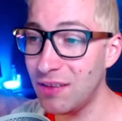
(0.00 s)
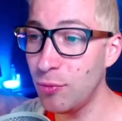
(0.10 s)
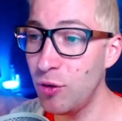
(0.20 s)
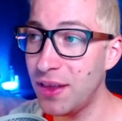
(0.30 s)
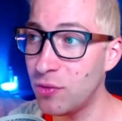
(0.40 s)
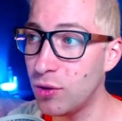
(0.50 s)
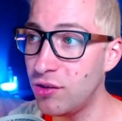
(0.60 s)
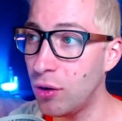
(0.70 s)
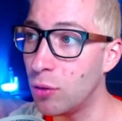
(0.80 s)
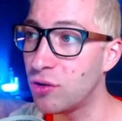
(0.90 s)
move this one
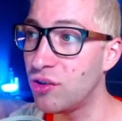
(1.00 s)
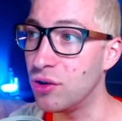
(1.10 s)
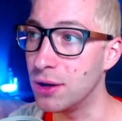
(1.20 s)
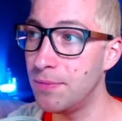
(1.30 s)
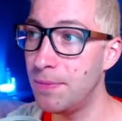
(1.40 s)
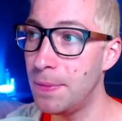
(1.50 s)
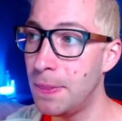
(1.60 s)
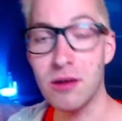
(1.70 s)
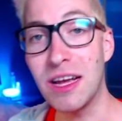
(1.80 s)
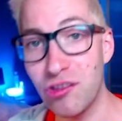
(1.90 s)
to haute couture.
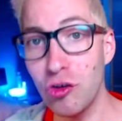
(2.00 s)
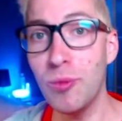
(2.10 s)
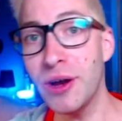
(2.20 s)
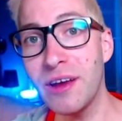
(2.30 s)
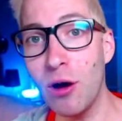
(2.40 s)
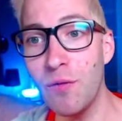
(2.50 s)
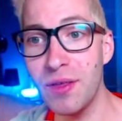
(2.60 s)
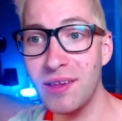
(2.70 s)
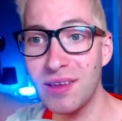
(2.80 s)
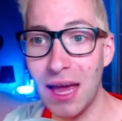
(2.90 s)
Alright, 2 more to go for
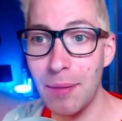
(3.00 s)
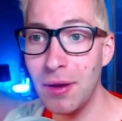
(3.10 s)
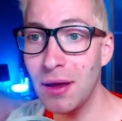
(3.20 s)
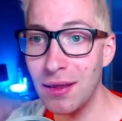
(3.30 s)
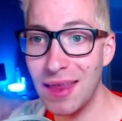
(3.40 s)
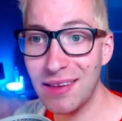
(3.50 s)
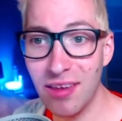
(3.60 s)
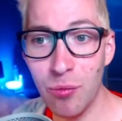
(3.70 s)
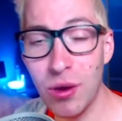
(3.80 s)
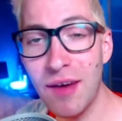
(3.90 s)
this game. Next
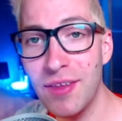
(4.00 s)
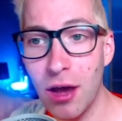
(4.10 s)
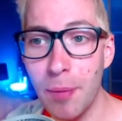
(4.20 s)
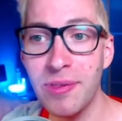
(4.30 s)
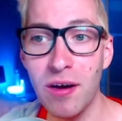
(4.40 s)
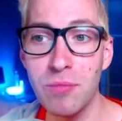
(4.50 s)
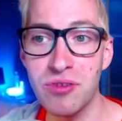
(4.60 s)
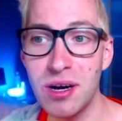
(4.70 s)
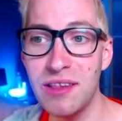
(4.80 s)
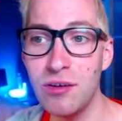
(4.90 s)
up, we have the Uptown
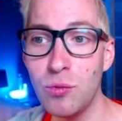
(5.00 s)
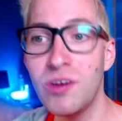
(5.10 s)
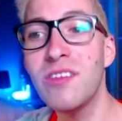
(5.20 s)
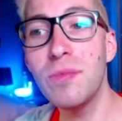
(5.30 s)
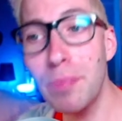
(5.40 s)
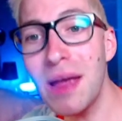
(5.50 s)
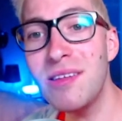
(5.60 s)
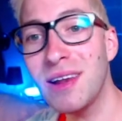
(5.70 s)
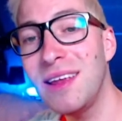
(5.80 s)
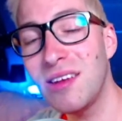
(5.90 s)
Pride suit, which is
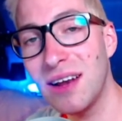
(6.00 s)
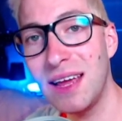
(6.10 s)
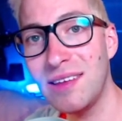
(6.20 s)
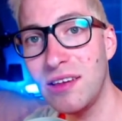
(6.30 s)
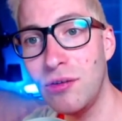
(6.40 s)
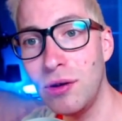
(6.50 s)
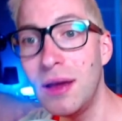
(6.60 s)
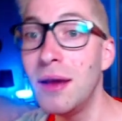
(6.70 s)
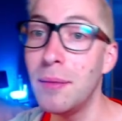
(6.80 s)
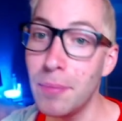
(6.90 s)
basically the classic
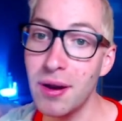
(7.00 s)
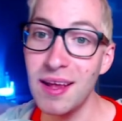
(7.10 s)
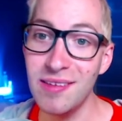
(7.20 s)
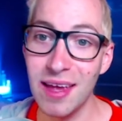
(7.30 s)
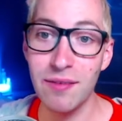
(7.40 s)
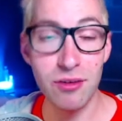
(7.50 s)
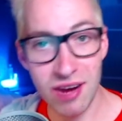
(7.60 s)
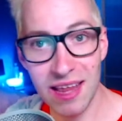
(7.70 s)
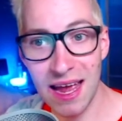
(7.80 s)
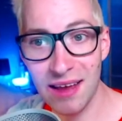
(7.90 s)
suit, but instead of the
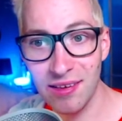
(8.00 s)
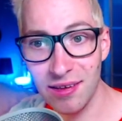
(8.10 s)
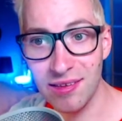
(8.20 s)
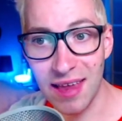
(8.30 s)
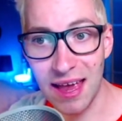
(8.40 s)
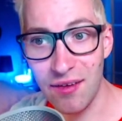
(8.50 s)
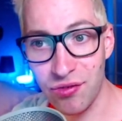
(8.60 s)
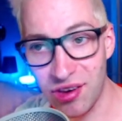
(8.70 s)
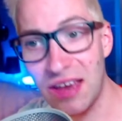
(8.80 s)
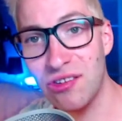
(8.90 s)
red accents, they've
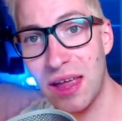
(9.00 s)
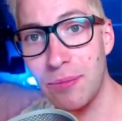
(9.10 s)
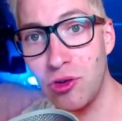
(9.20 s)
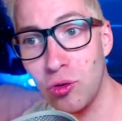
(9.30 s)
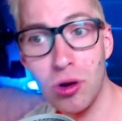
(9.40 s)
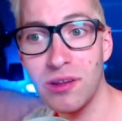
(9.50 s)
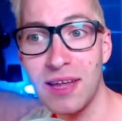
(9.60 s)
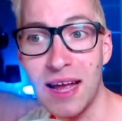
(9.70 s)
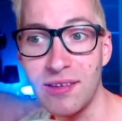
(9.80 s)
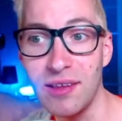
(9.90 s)
changed them to golden
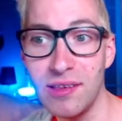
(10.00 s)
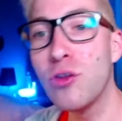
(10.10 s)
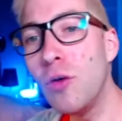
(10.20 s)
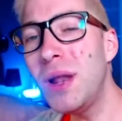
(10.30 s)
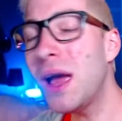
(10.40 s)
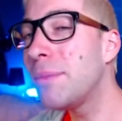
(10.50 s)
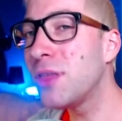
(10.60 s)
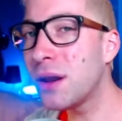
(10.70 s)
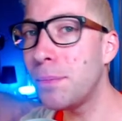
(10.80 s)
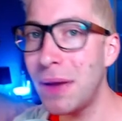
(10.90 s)
accents. Normally, I'm
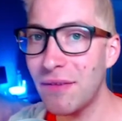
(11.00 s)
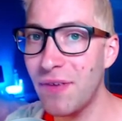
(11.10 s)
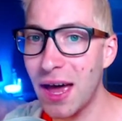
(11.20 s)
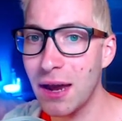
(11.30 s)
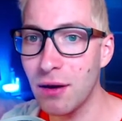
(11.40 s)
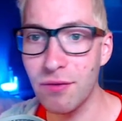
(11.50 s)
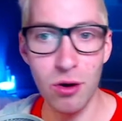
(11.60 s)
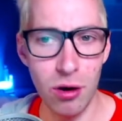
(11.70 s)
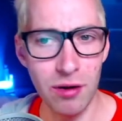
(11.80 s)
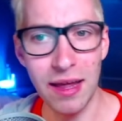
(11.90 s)
not a big fan of
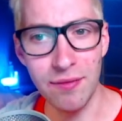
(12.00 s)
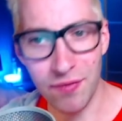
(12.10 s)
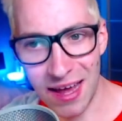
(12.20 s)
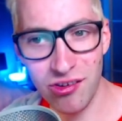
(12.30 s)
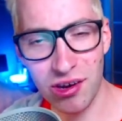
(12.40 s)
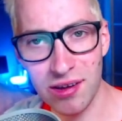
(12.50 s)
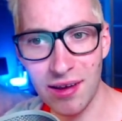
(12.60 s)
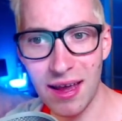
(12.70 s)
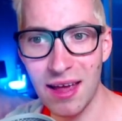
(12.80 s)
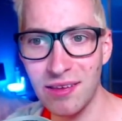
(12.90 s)
gold and flashiness,
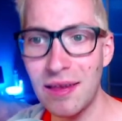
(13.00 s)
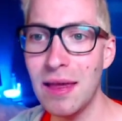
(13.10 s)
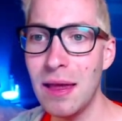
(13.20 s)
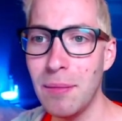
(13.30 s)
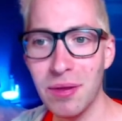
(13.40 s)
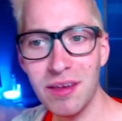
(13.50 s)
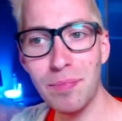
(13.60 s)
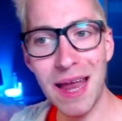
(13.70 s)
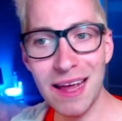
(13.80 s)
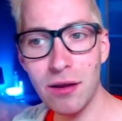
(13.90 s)
I guess, but this
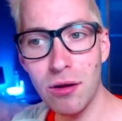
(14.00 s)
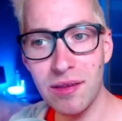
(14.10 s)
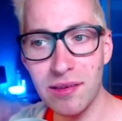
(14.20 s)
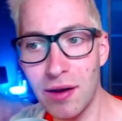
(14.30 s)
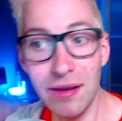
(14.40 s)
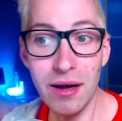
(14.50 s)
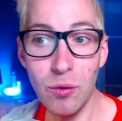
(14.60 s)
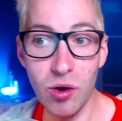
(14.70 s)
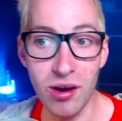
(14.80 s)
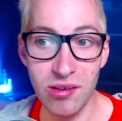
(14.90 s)
black and gold design kind
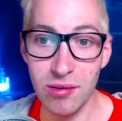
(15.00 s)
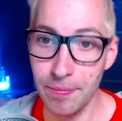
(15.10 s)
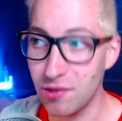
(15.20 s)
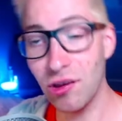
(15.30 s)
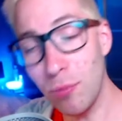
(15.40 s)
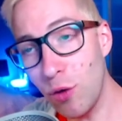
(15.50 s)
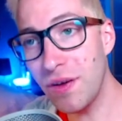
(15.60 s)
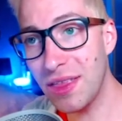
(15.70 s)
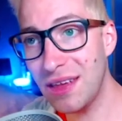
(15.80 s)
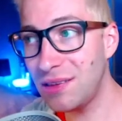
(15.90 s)
of works. So
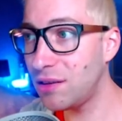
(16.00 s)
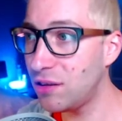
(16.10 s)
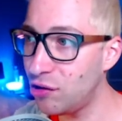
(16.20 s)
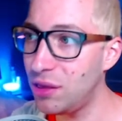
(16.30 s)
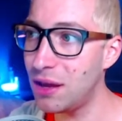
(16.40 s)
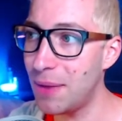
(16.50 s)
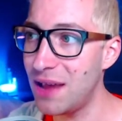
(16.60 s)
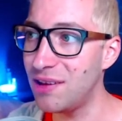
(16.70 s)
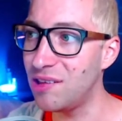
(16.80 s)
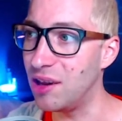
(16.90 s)
moving this to the
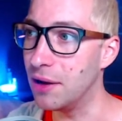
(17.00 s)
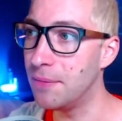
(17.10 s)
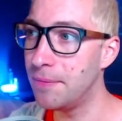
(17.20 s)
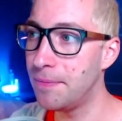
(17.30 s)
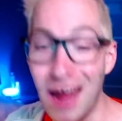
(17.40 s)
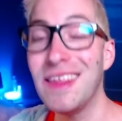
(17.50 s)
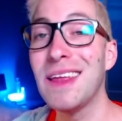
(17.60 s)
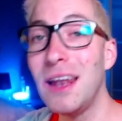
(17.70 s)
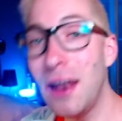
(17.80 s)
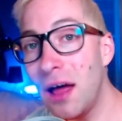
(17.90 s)
amazing tier. And then
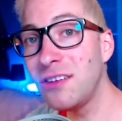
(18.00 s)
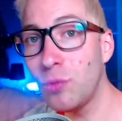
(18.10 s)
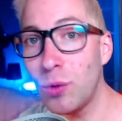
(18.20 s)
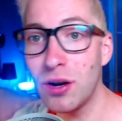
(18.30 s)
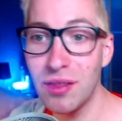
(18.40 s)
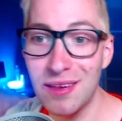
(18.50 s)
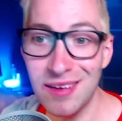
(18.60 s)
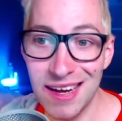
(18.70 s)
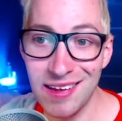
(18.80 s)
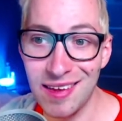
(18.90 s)
the last one on this
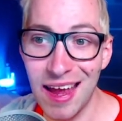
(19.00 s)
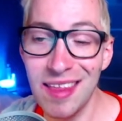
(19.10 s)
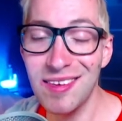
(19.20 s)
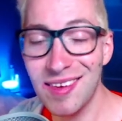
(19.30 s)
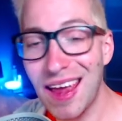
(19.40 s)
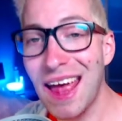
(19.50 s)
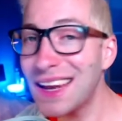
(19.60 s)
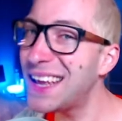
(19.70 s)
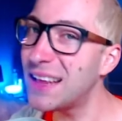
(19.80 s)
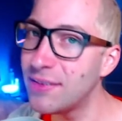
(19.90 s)
list, and
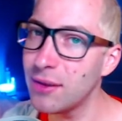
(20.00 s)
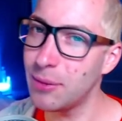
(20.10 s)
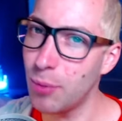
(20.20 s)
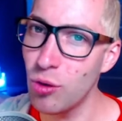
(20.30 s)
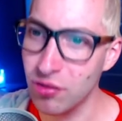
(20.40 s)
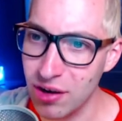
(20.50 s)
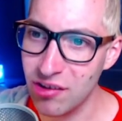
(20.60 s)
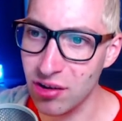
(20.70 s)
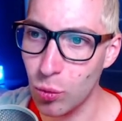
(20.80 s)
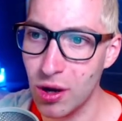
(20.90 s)
sadly it's not the most
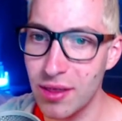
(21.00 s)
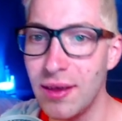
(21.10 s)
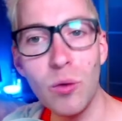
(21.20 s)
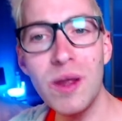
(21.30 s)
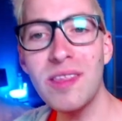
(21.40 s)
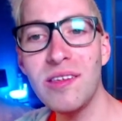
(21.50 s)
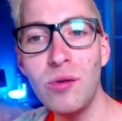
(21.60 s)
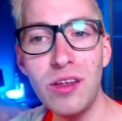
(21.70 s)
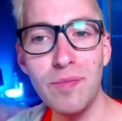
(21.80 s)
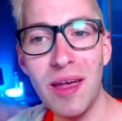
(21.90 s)
original one, the winter
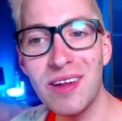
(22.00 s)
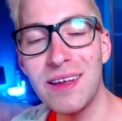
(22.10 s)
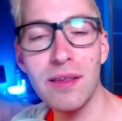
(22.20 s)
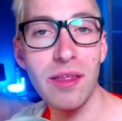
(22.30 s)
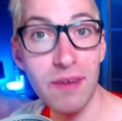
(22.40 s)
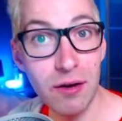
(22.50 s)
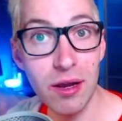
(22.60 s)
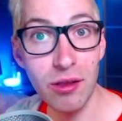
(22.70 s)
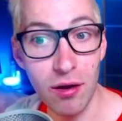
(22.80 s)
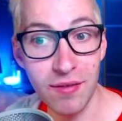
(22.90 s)
suit is basically another
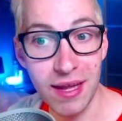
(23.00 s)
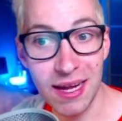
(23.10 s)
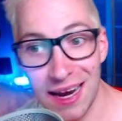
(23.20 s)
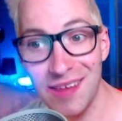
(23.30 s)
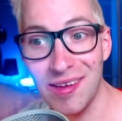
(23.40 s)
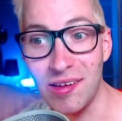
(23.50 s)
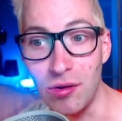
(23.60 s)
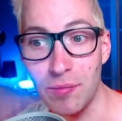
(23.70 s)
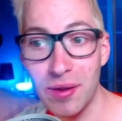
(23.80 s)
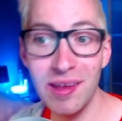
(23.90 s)
variant of the classic
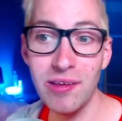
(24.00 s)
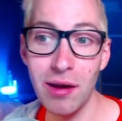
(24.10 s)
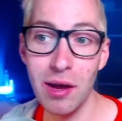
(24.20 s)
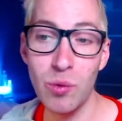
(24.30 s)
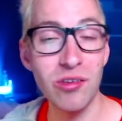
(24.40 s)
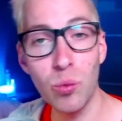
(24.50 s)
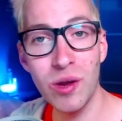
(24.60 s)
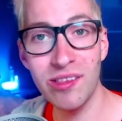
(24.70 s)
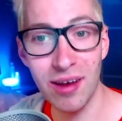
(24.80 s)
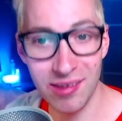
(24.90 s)
suit, but this time with some
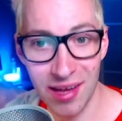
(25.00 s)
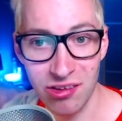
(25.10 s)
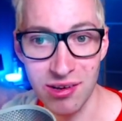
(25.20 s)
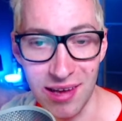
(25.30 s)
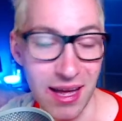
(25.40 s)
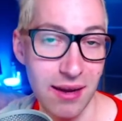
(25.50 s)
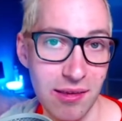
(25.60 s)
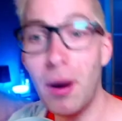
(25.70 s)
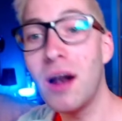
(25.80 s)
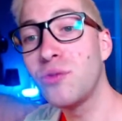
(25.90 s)
winter accessories
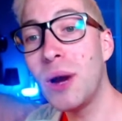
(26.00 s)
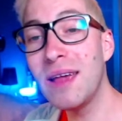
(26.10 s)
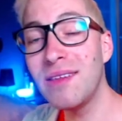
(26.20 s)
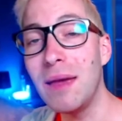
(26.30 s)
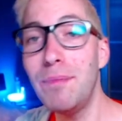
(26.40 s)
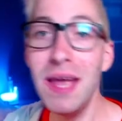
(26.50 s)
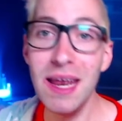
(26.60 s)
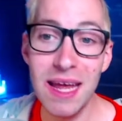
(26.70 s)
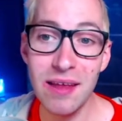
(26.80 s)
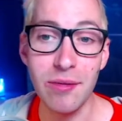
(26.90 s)
added. Miles wears a
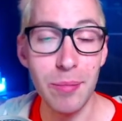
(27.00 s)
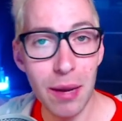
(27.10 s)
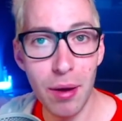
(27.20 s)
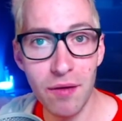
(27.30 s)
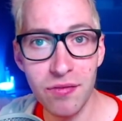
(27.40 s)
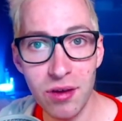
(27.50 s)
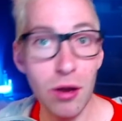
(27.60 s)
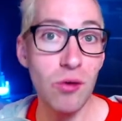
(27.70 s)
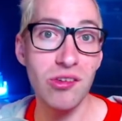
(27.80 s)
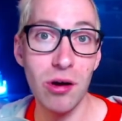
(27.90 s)
beanie, some earmuffs, a
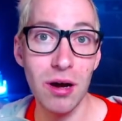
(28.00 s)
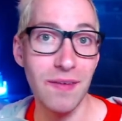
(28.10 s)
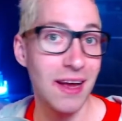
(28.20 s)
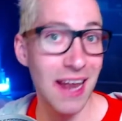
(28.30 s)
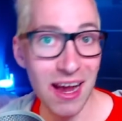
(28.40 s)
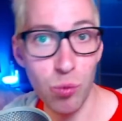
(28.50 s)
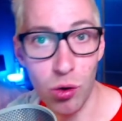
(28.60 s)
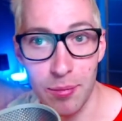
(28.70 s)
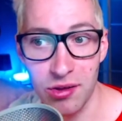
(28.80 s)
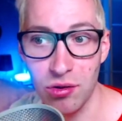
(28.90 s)
long scarf, and leg
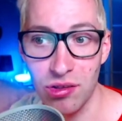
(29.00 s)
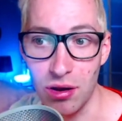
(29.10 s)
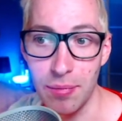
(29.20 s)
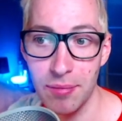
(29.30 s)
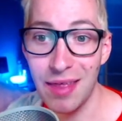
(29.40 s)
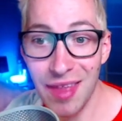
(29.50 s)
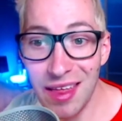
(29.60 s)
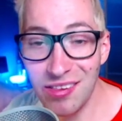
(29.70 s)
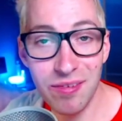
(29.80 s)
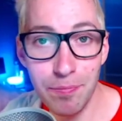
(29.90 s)
warmers on top. And
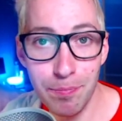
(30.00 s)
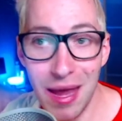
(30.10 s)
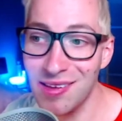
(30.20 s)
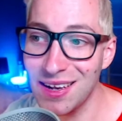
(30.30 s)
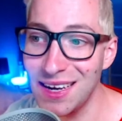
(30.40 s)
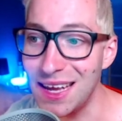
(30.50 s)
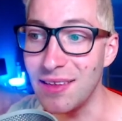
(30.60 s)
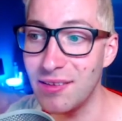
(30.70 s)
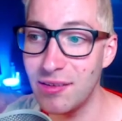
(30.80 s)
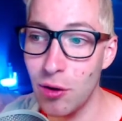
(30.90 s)
that's basically
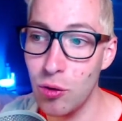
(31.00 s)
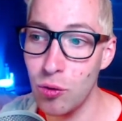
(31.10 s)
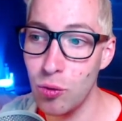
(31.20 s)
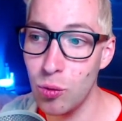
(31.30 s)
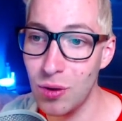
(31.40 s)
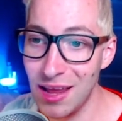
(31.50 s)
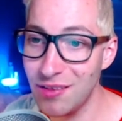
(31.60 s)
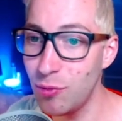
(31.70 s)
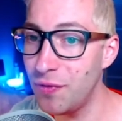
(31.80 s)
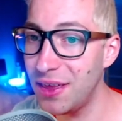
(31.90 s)
it, so let's
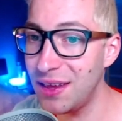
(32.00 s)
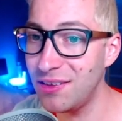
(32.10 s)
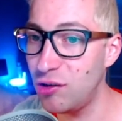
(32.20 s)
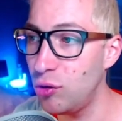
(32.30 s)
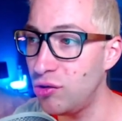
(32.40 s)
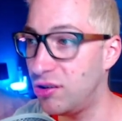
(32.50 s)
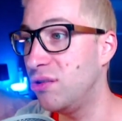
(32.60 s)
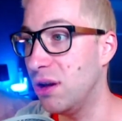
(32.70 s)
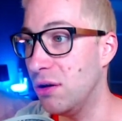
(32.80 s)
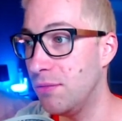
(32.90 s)
move this to
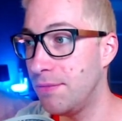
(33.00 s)
so-so.